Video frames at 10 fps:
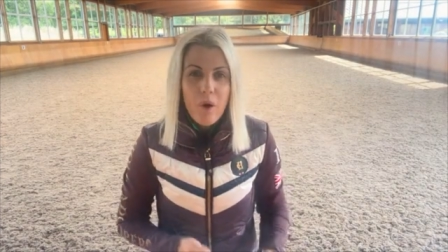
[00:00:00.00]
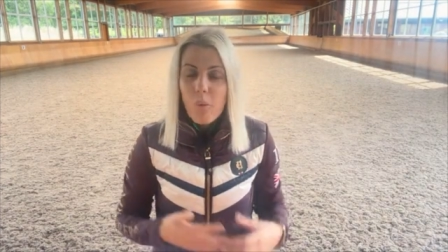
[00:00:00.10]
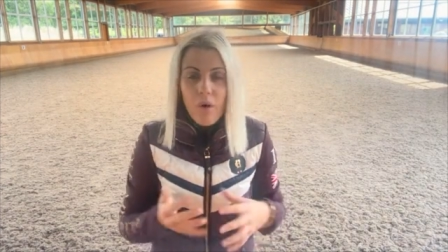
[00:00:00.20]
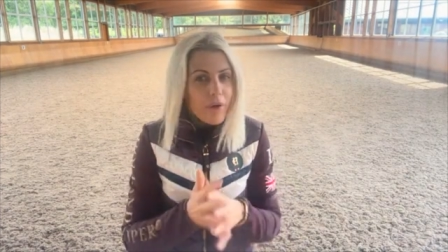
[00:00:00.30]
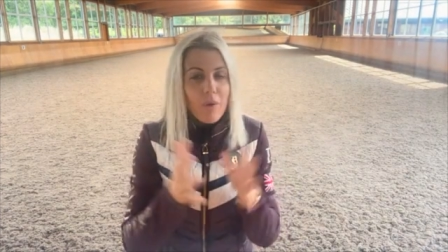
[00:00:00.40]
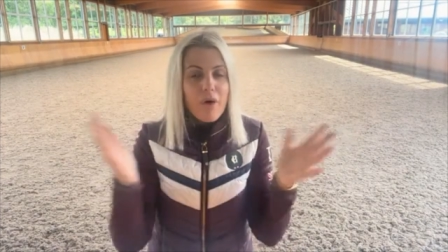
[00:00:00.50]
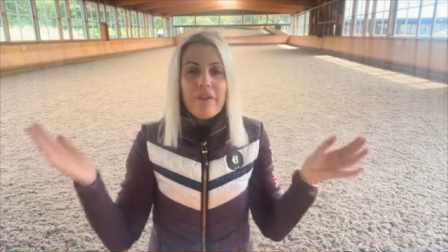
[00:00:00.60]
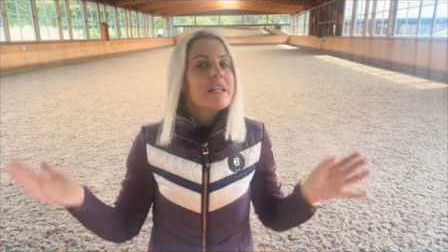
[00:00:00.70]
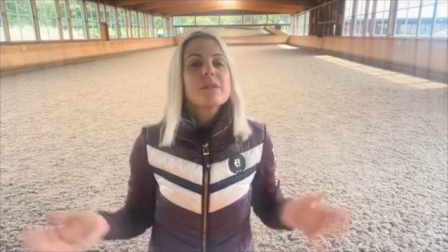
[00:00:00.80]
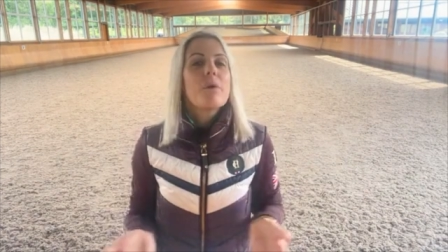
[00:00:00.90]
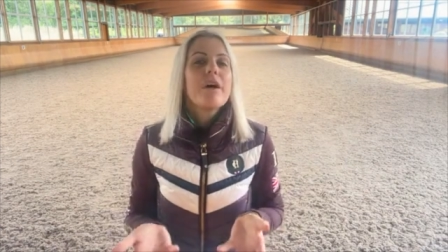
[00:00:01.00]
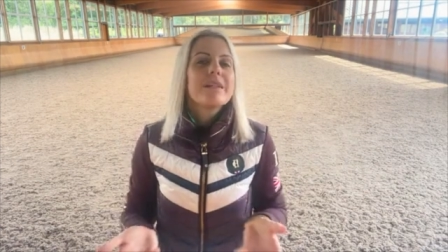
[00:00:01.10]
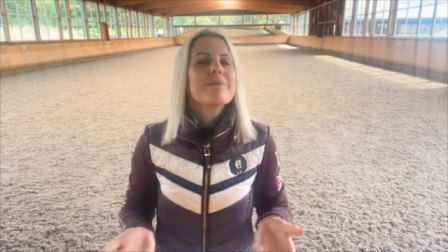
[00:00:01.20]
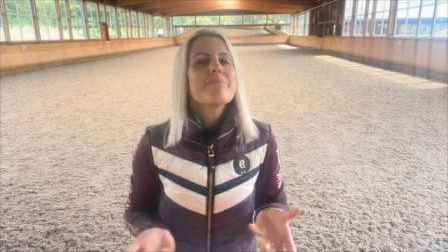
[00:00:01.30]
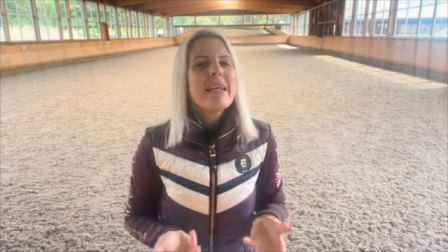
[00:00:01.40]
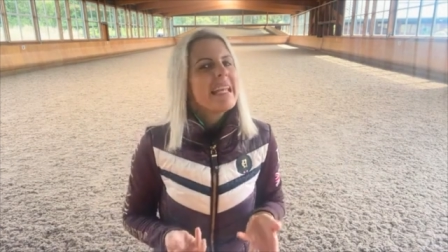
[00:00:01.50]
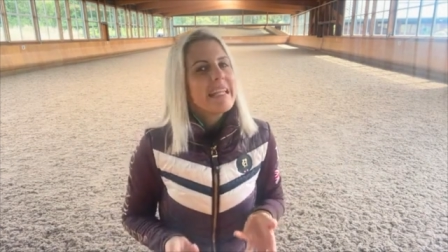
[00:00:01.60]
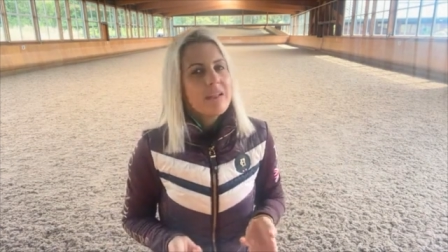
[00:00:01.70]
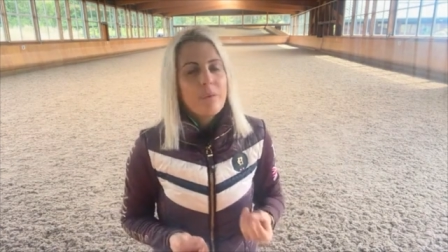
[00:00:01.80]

What do all these words mean?